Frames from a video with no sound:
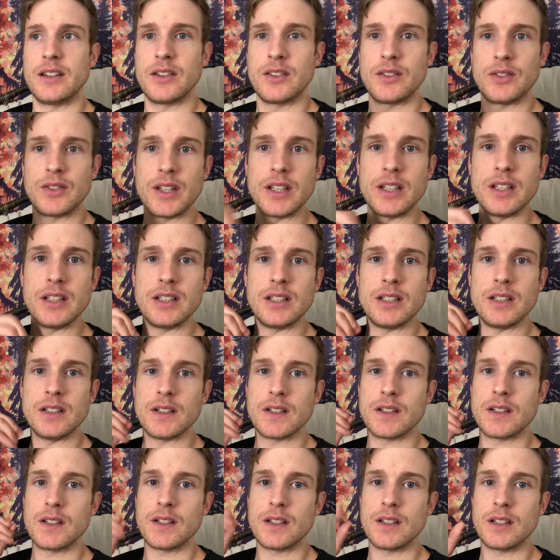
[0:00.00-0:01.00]

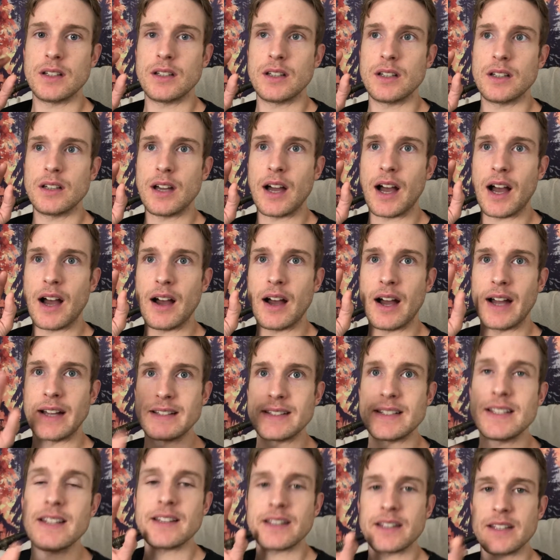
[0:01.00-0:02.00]
the
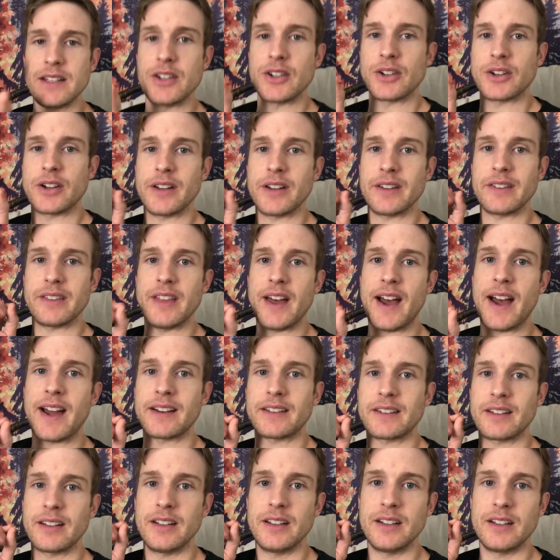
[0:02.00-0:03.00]
idea here is
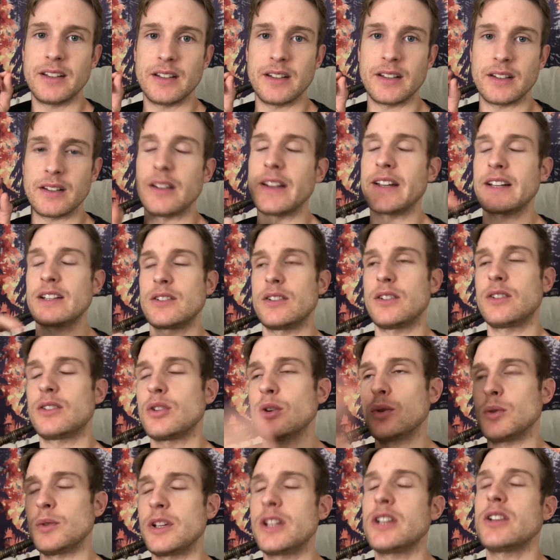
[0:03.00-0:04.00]
that, eh, like,
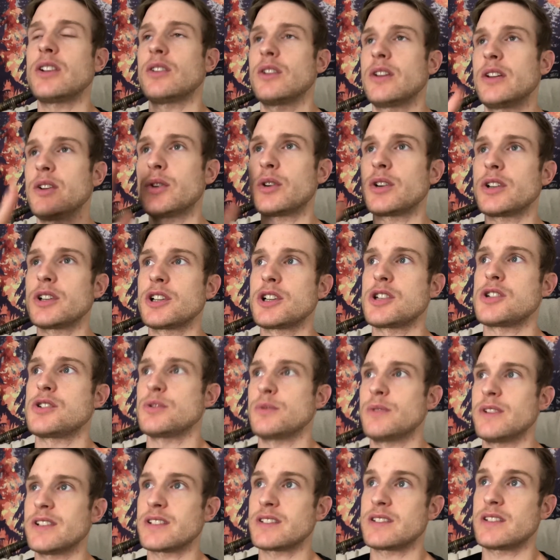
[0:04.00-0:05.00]
so in, in order to do
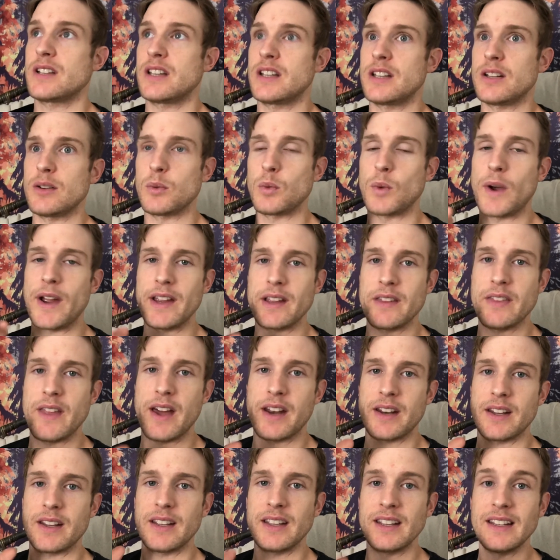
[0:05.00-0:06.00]
this in a way
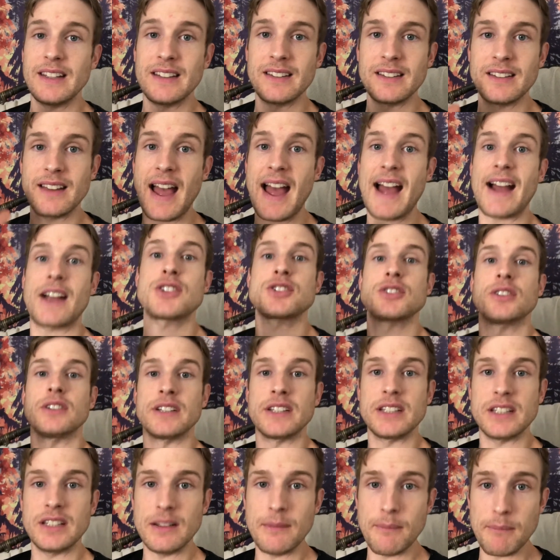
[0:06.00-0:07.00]
that is
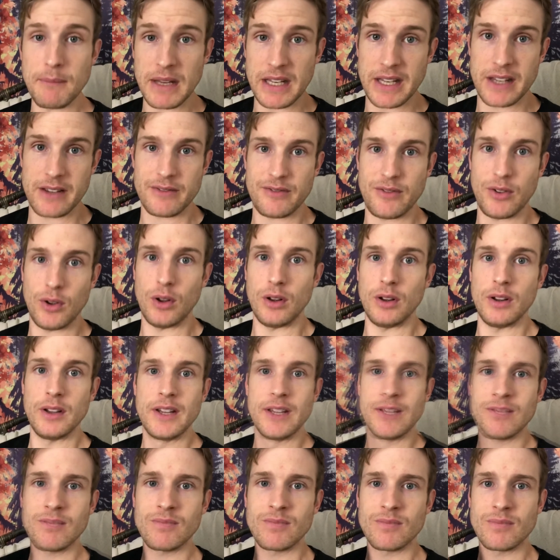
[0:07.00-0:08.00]
actually meaningful
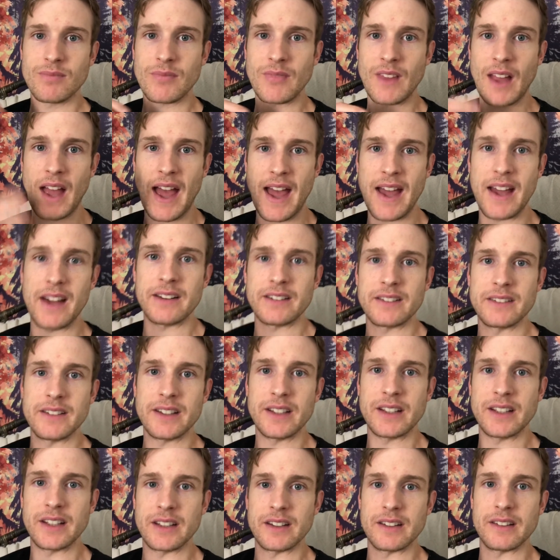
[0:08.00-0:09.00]
and
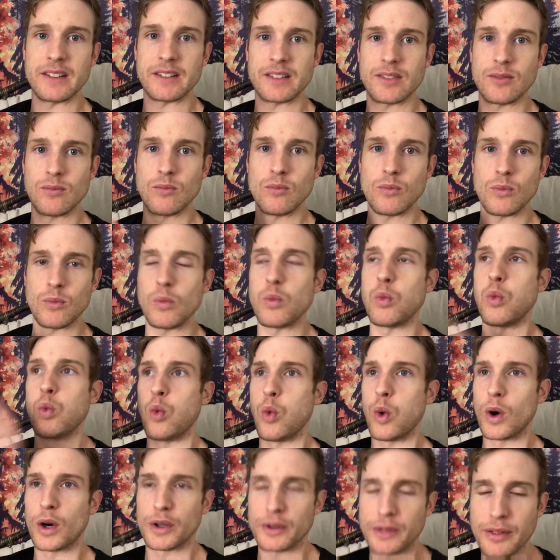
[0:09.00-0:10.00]
is
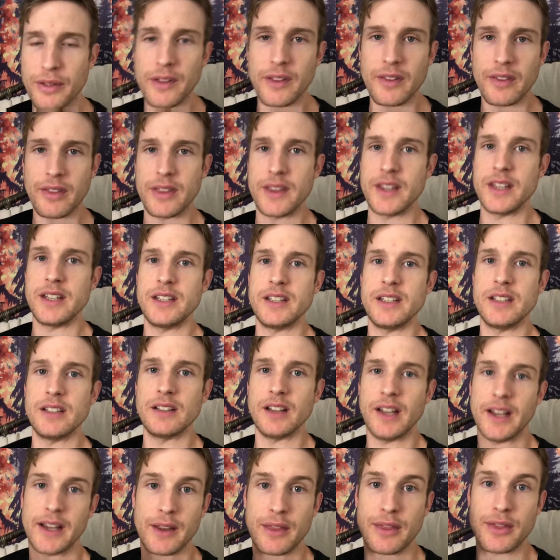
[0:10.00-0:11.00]
worth the
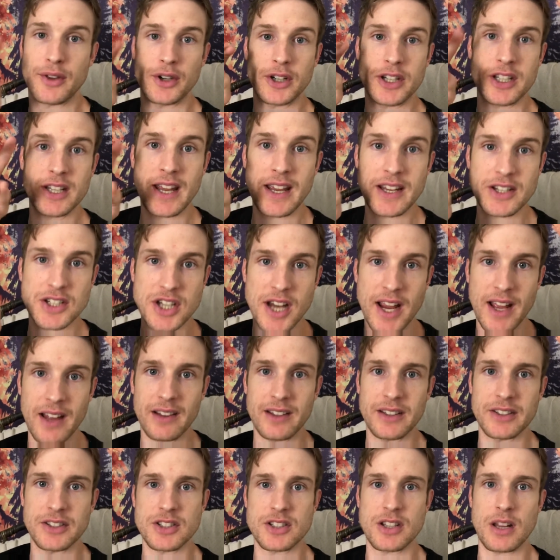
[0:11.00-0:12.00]
like 30 day
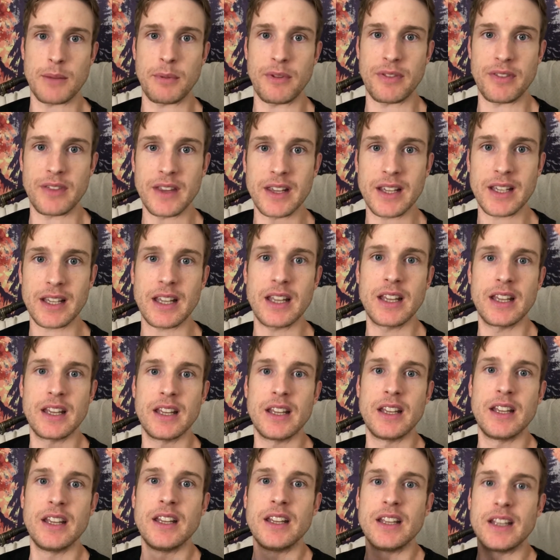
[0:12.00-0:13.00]
challenge type of thing,
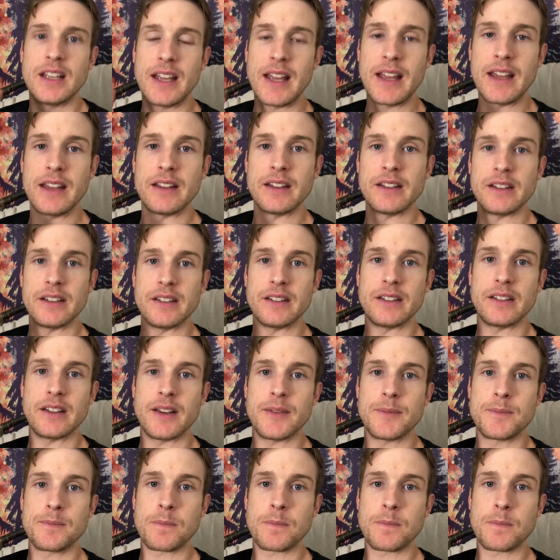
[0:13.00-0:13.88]
is